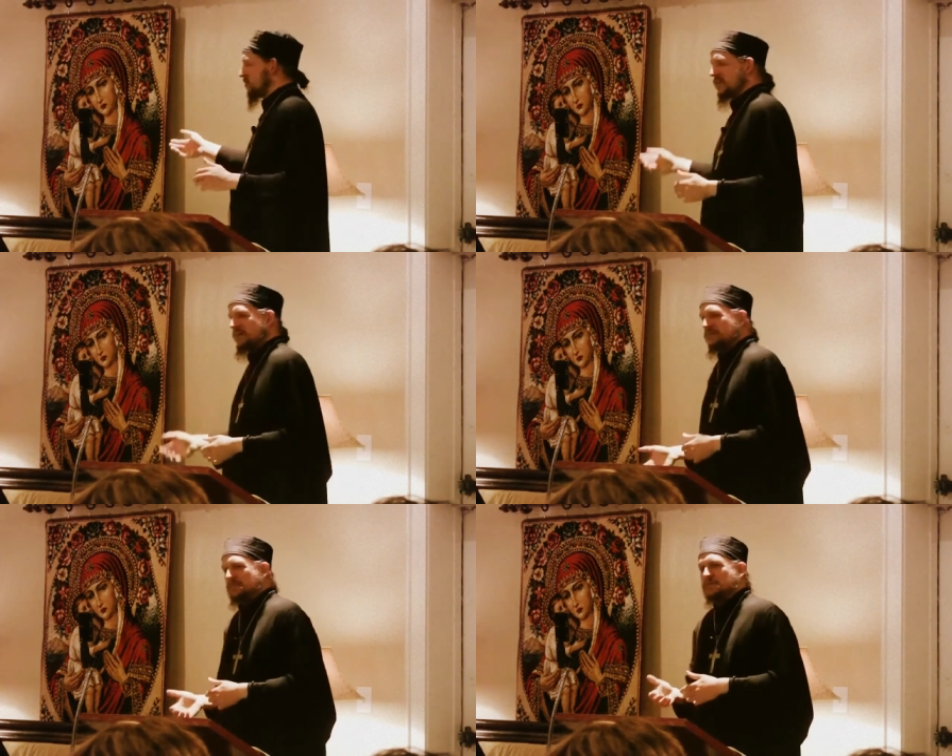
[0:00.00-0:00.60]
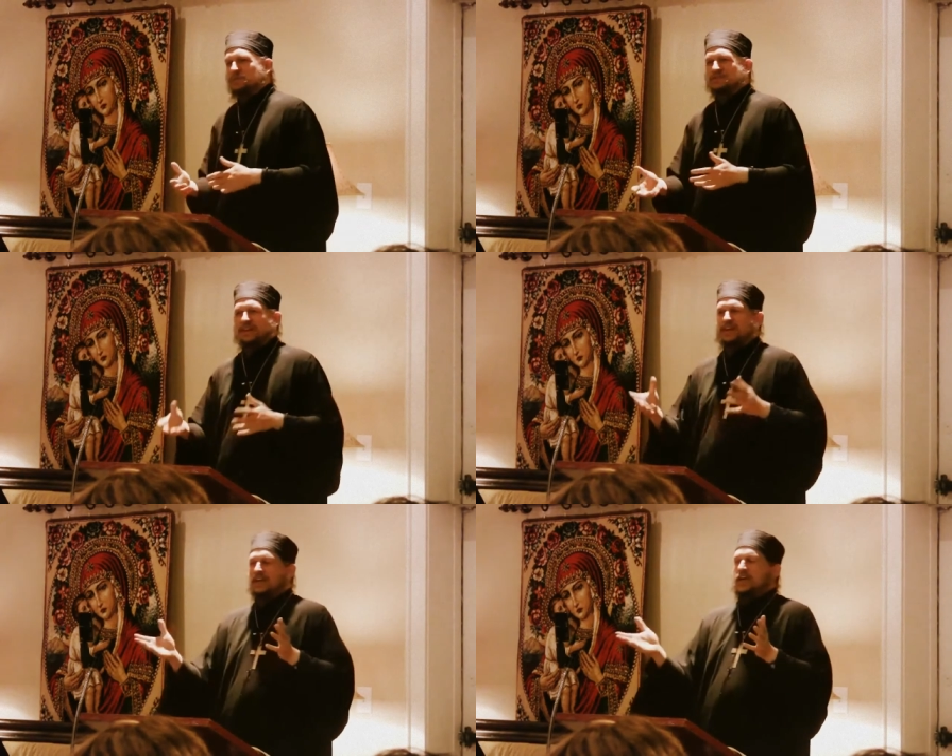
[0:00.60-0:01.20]
would come to him and he would
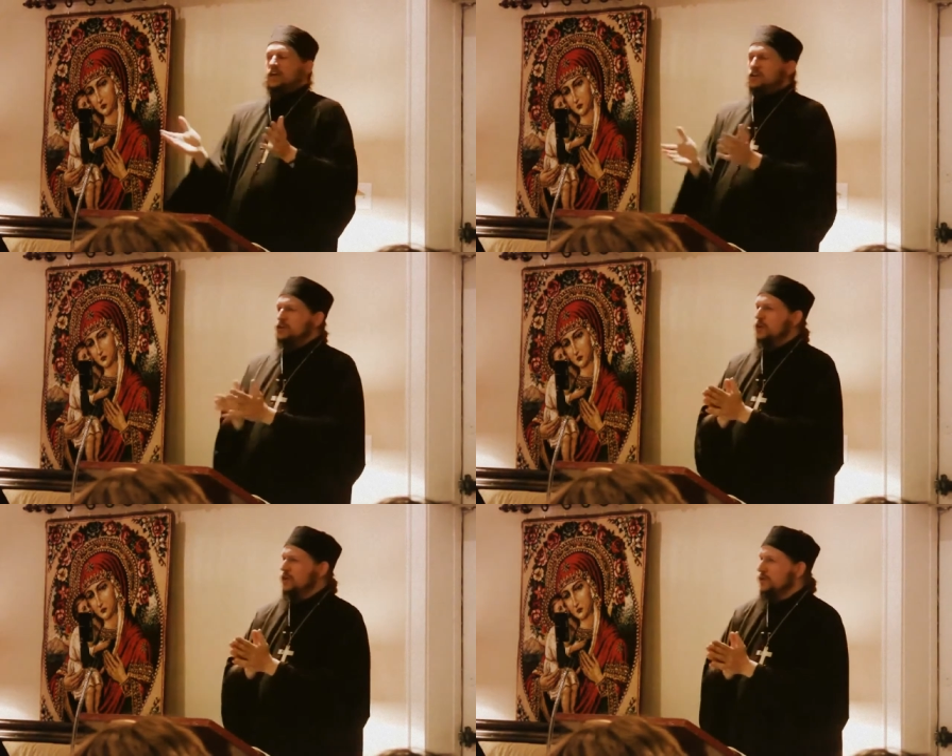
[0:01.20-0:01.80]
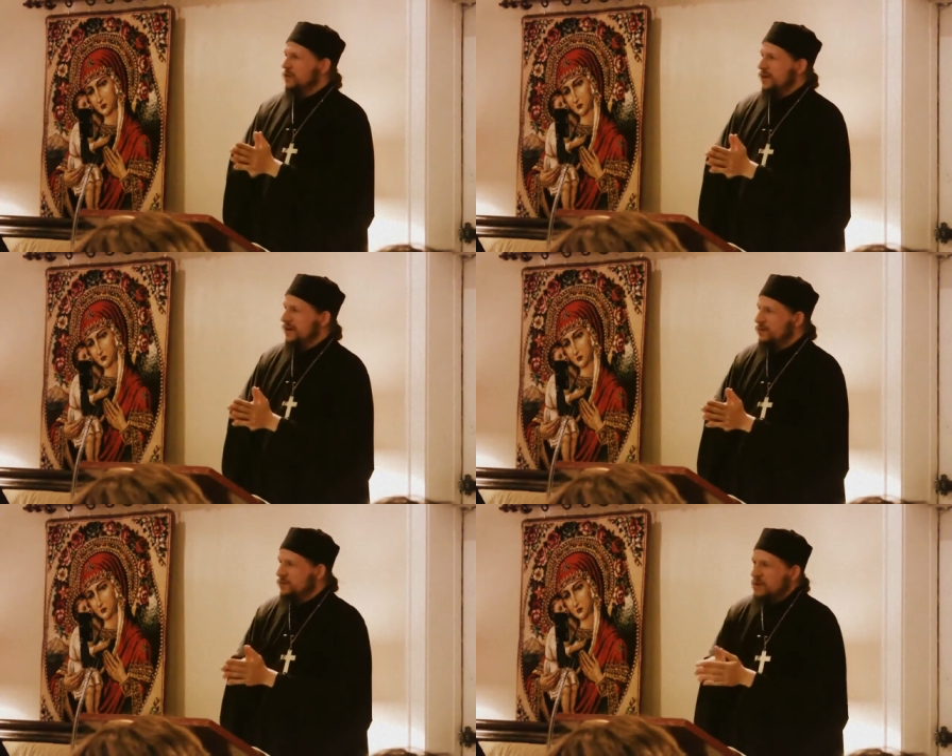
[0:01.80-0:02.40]
say, you know,
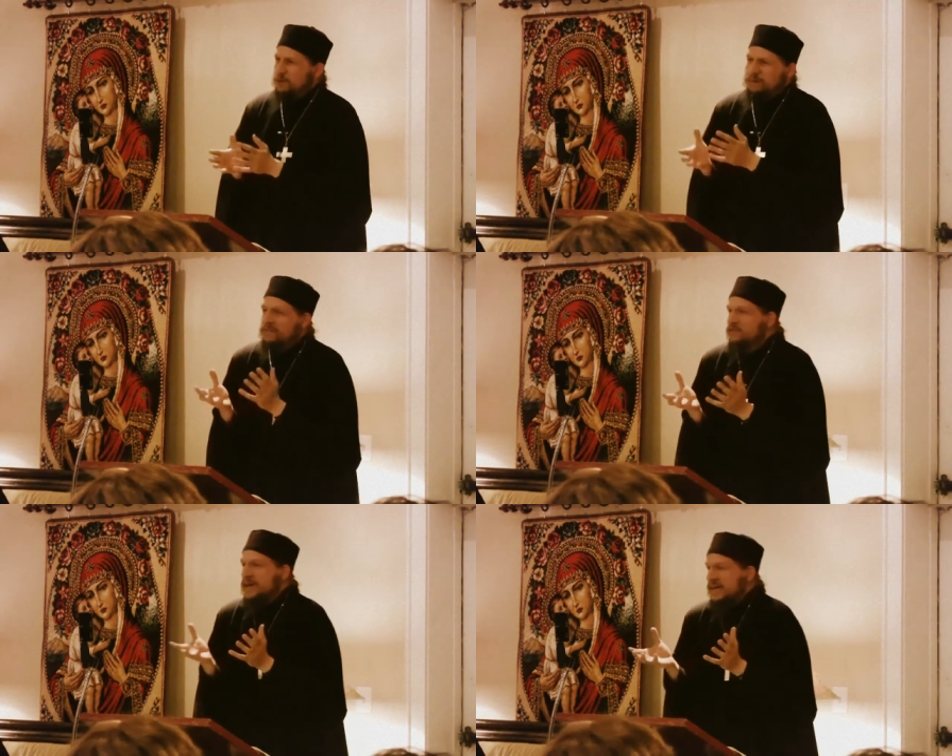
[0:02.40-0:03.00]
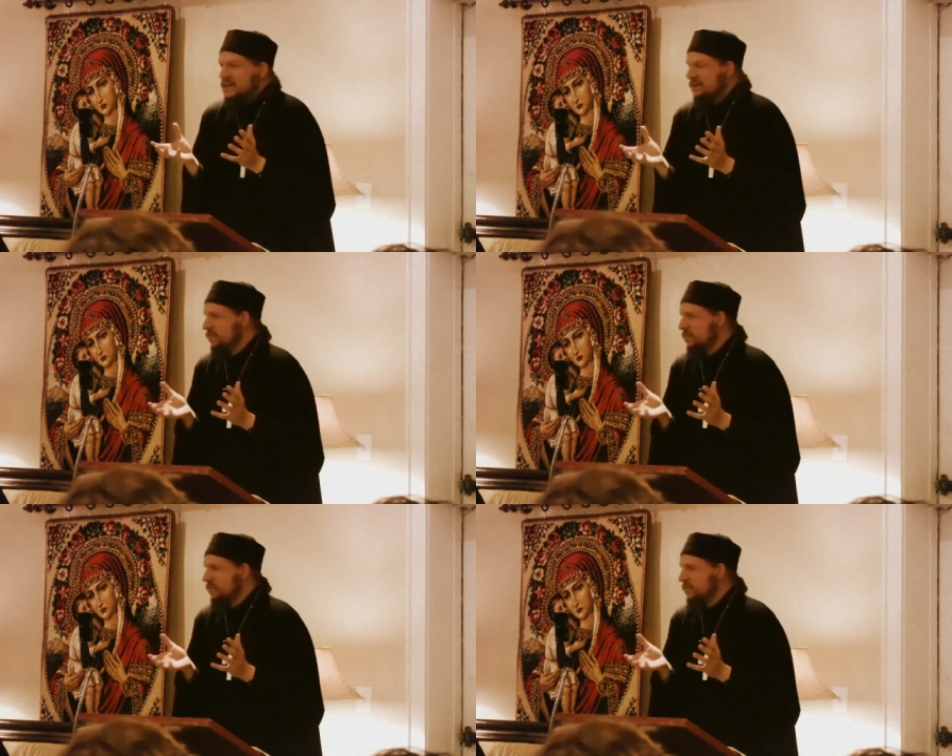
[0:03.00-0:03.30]
uh, I'm afraid.